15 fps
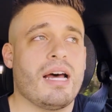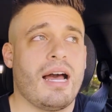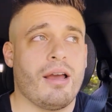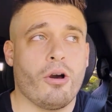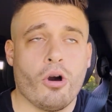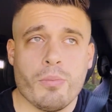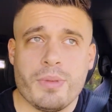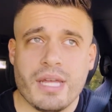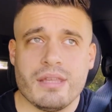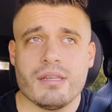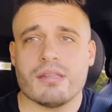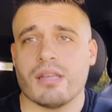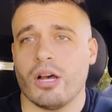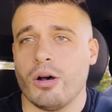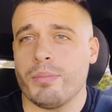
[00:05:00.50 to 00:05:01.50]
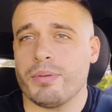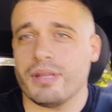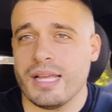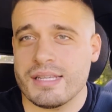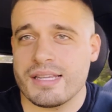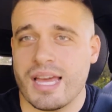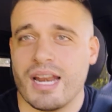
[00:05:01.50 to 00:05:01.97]
I hope that this helped.
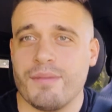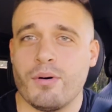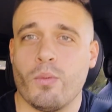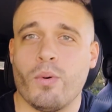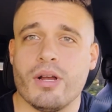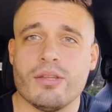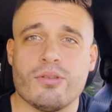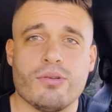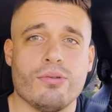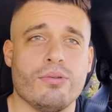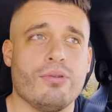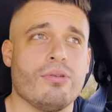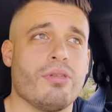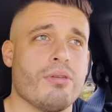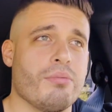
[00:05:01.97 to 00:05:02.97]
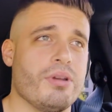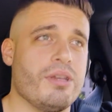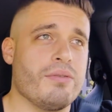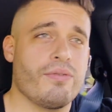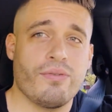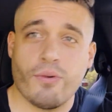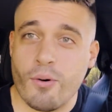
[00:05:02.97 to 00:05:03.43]
That's kind of a 1, 2,
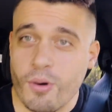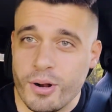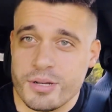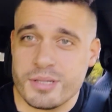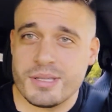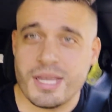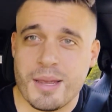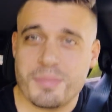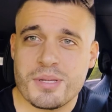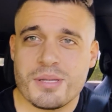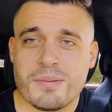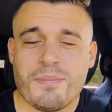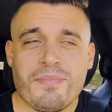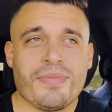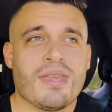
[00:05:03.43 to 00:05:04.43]
3, 4 steps